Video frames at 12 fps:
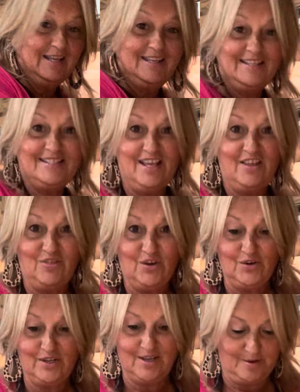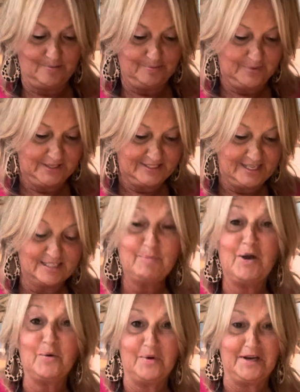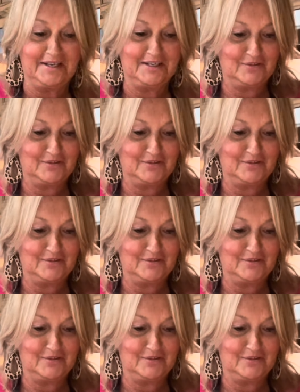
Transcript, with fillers: Let's say a third a cup because that's about what I use.